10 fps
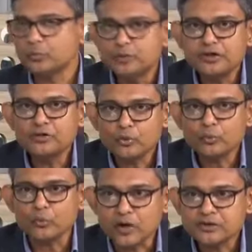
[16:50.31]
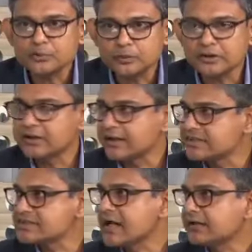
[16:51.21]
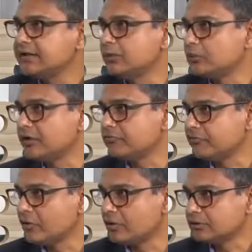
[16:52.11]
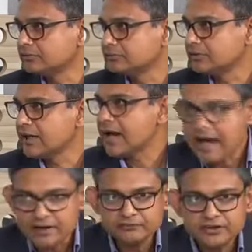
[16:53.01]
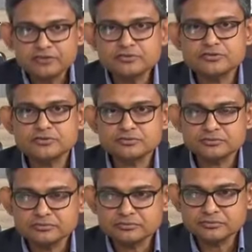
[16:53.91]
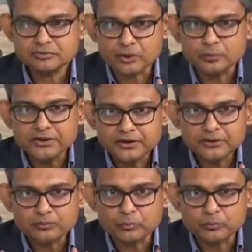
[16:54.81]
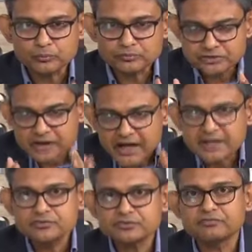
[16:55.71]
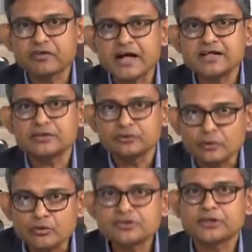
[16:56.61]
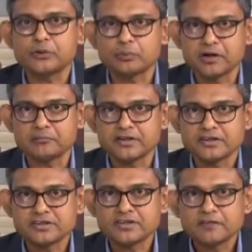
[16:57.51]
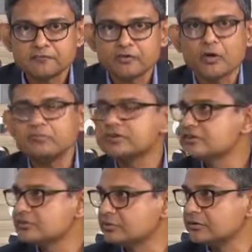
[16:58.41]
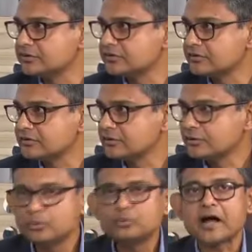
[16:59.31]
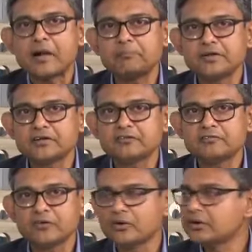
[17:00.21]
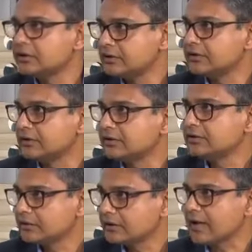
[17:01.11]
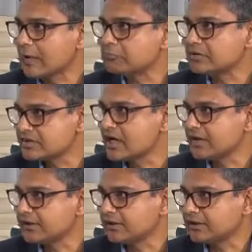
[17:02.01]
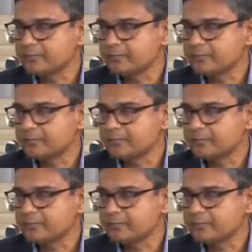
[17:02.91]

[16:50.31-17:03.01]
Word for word: We know what we are exactly looking for. And we used to, or we tried to find those requirements from the students who appeared for the campus hiring.